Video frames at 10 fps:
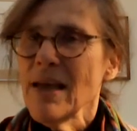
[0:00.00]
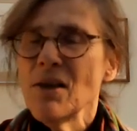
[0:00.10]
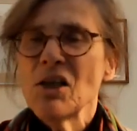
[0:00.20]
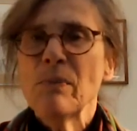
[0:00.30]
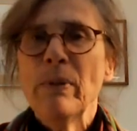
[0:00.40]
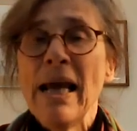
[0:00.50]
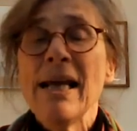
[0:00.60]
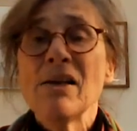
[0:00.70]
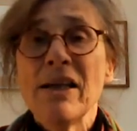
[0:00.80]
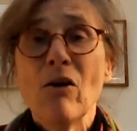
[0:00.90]
that a play,
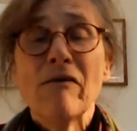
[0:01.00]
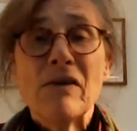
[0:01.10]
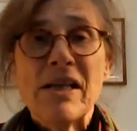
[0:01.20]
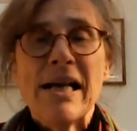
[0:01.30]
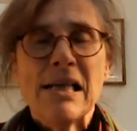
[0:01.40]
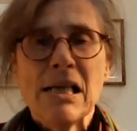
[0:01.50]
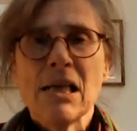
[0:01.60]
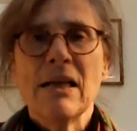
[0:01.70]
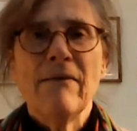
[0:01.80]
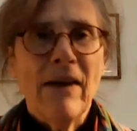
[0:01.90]
as he often says, is
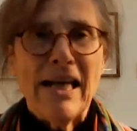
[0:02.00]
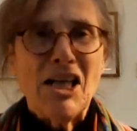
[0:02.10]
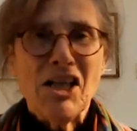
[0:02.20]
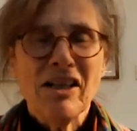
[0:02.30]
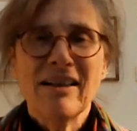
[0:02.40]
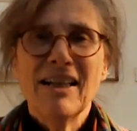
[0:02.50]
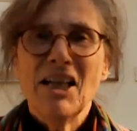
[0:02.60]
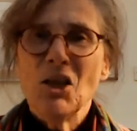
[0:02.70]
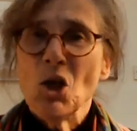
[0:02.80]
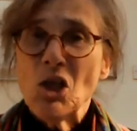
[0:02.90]
an event,
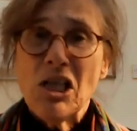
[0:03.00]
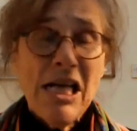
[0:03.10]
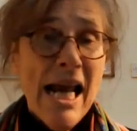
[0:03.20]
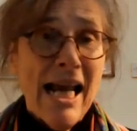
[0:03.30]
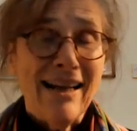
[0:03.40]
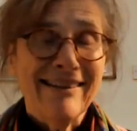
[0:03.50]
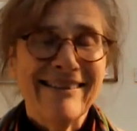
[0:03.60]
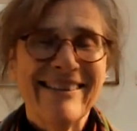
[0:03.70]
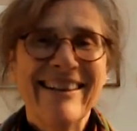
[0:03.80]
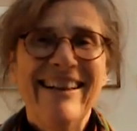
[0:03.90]
not a
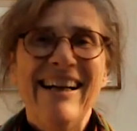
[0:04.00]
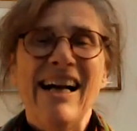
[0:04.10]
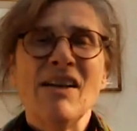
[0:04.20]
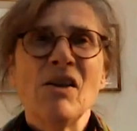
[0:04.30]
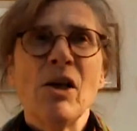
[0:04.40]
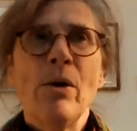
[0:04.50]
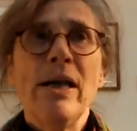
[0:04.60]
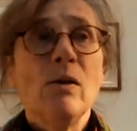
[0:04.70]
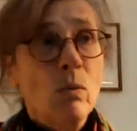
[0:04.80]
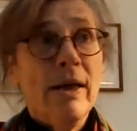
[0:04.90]
text. And so
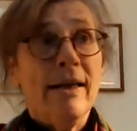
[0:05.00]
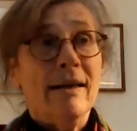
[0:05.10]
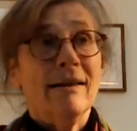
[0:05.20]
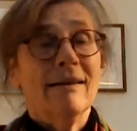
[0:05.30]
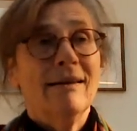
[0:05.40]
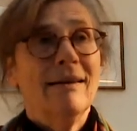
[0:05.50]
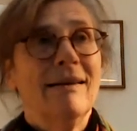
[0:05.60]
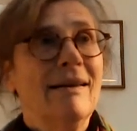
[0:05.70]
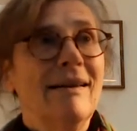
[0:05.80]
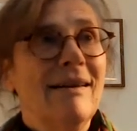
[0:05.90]
he's willing
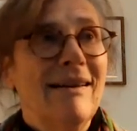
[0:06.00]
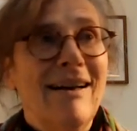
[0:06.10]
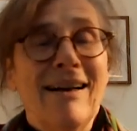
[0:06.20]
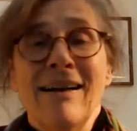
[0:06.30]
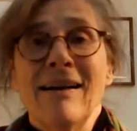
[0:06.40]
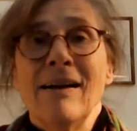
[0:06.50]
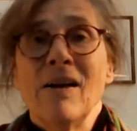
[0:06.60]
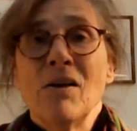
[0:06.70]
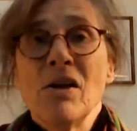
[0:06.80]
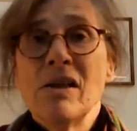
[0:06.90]

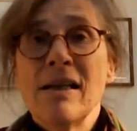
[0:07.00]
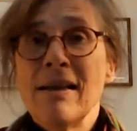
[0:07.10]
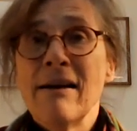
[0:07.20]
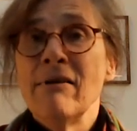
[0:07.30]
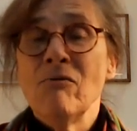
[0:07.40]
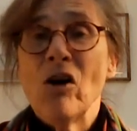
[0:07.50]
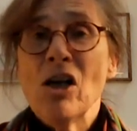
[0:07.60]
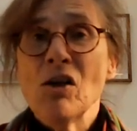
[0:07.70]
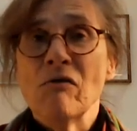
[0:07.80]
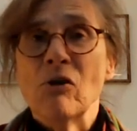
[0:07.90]
to sit there in the
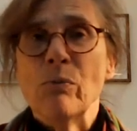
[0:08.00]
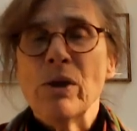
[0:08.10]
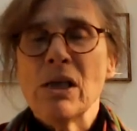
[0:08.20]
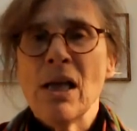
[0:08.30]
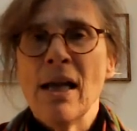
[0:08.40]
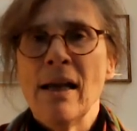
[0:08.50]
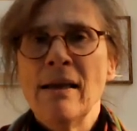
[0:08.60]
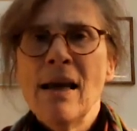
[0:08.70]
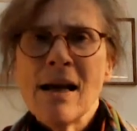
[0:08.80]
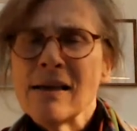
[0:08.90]
rehearsal room and say,
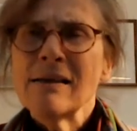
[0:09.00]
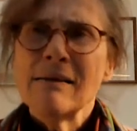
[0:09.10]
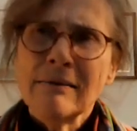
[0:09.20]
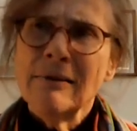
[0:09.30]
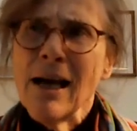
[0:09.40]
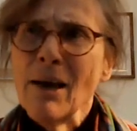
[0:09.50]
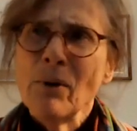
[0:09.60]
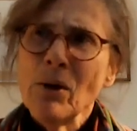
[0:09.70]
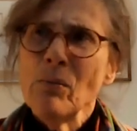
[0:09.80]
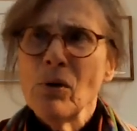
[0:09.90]
yes, all right,
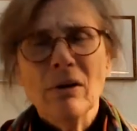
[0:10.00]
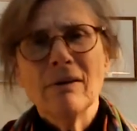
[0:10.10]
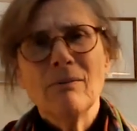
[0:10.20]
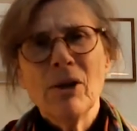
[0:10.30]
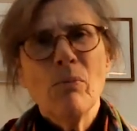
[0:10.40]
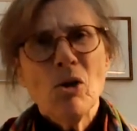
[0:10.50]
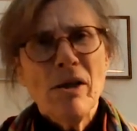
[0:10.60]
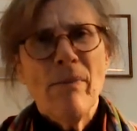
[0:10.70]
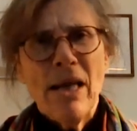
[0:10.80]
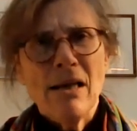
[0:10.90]
we could put
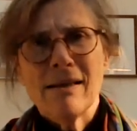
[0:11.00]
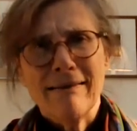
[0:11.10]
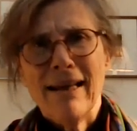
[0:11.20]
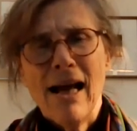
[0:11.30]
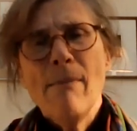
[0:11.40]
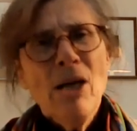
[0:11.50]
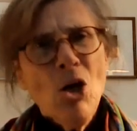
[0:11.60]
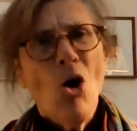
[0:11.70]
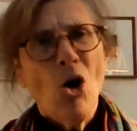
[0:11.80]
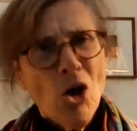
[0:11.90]
something else in there. I mean,
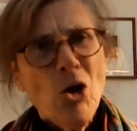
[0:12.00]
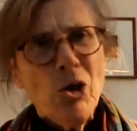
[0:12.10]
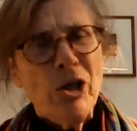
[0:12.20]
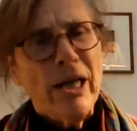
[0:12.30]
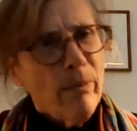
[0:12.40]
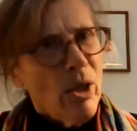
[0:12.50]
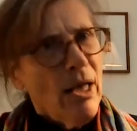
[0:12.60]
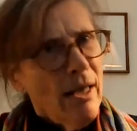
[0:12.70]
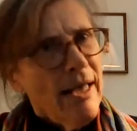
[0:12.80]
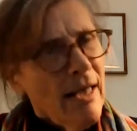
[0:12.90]
not hugely,
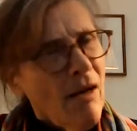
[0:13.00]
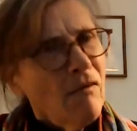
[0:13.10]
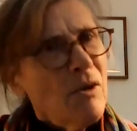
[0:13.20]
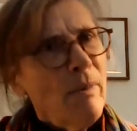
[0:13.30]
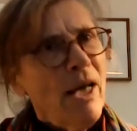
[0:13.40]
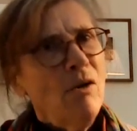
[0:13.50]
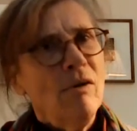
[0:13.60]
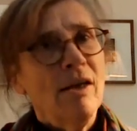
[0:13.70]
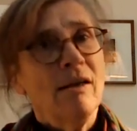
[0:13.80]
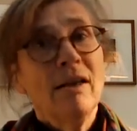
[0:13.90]
but enough to make you
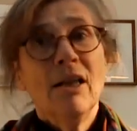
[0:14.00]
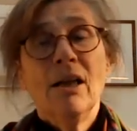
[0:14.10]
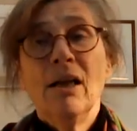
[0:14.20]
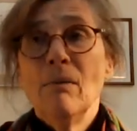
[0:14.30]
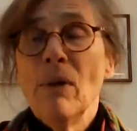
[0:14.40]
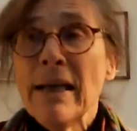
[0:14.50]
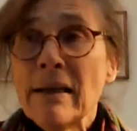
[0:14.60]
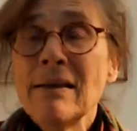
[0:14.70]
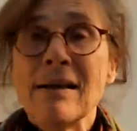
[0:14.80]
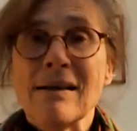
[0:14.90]
think, my
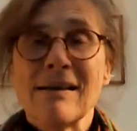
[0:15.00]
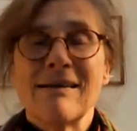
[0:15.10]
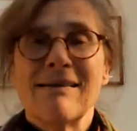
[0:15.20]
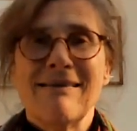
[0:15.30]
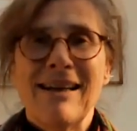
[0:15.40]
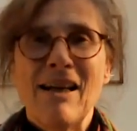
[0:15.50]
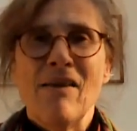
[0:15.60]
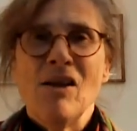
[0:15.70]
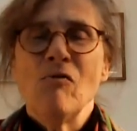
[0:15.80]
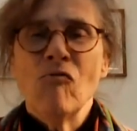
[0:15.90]
goodness,
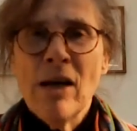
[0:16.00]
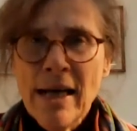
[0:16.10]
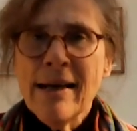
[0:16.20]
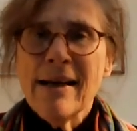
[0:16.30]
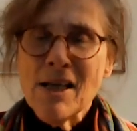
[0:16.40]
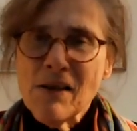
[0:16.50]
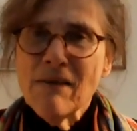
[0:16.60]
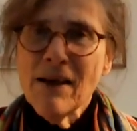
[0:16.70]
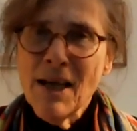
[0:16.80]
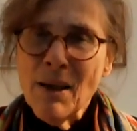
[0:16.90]
this really is
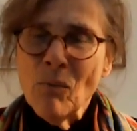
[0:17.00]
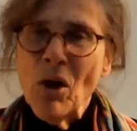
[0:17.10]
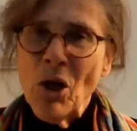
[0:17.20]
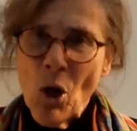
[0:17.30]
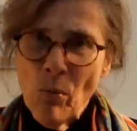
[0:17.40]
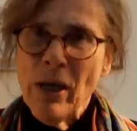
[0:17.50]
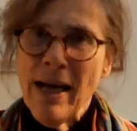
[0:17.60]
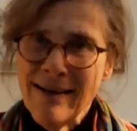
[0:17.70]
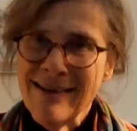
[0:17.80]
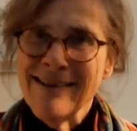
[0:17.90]
for him an
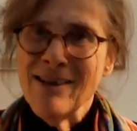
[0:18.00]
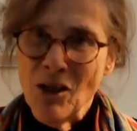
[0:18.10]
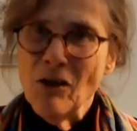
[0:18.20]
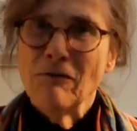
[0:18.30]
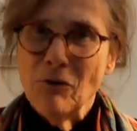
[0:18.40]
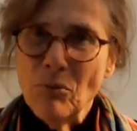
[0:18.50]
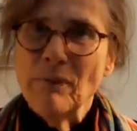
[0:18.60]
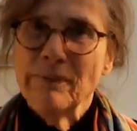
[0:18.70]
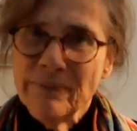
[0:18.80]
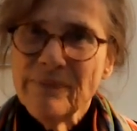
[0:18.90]
open-ended art
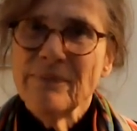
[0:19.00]
form.